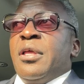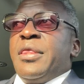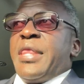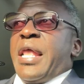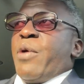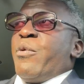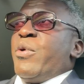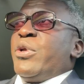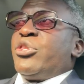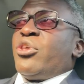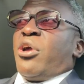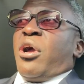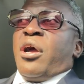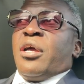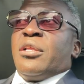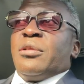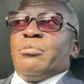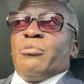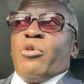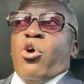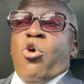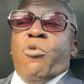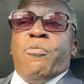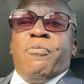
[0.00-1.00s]
Now, we
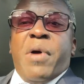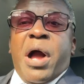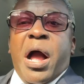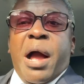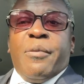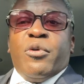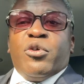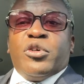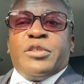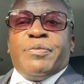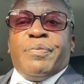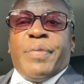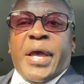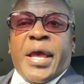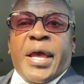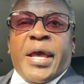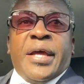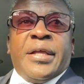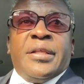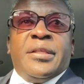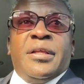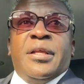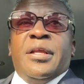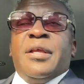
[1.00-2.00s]
thought Obama was
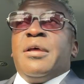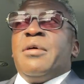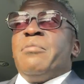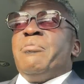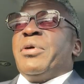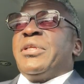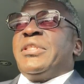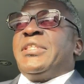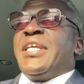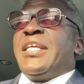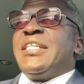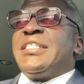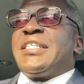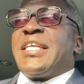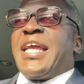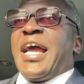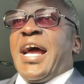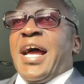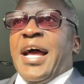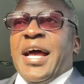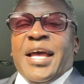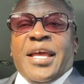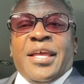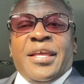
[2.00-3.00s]
bad, but this
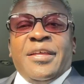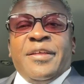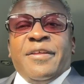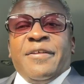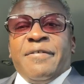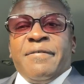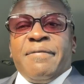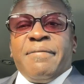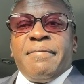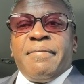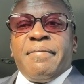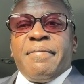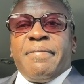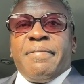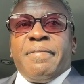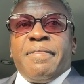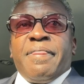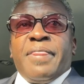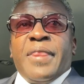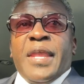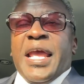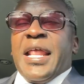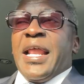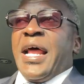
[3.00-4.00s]
guy,
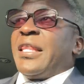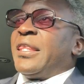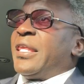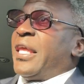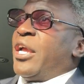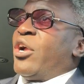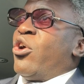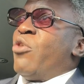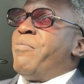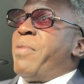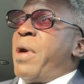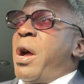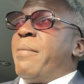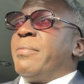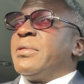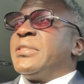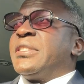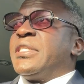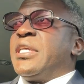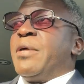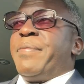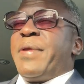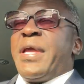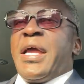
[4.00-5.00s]
and I think Obama's
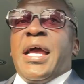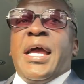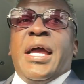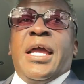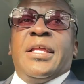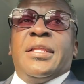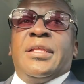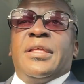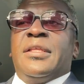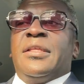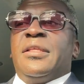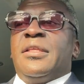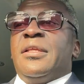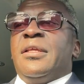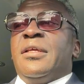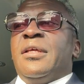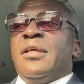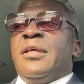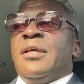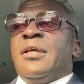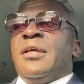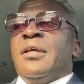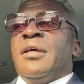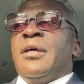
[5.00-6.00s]
still behind it,
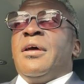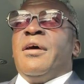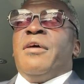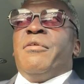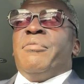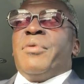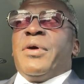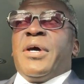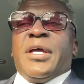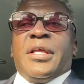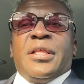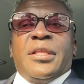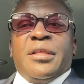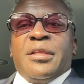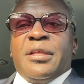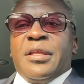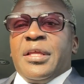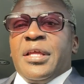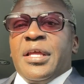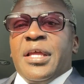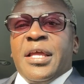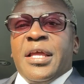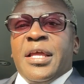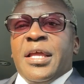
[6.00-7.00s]
but
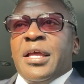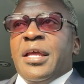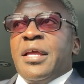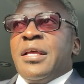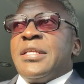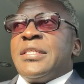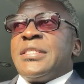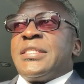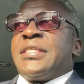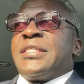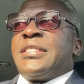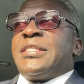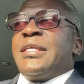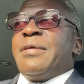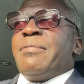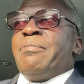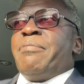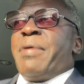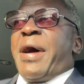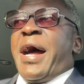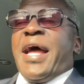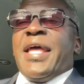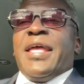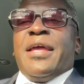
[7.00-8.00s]

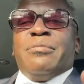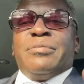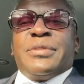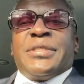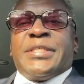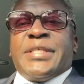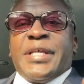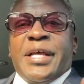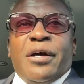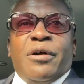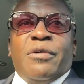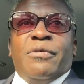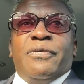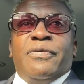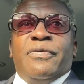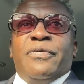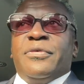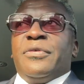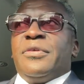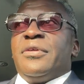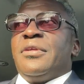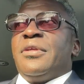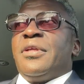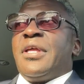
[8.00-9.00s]
by himself
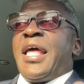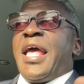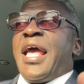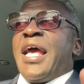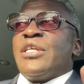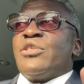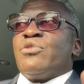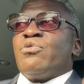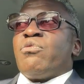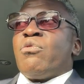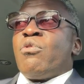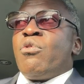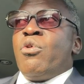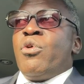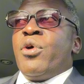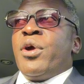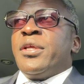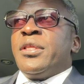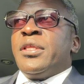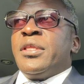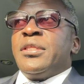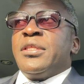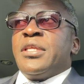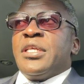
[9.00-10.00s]
has
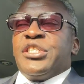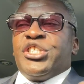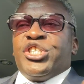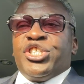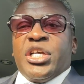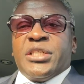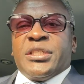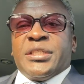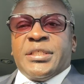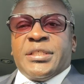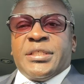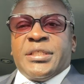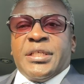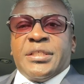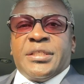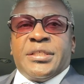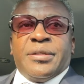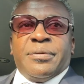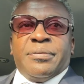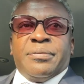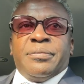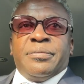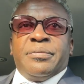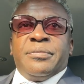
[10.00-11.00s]
ruined the justice
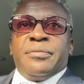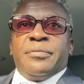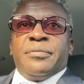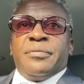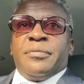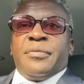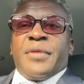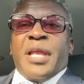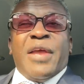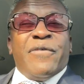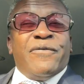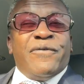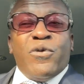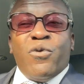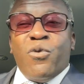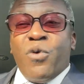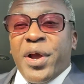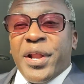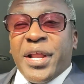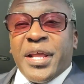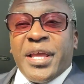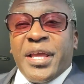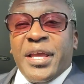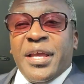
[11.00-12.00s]
system. And for
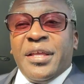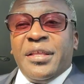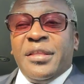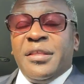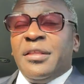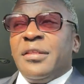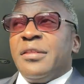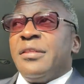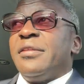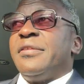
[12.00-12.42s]
what again?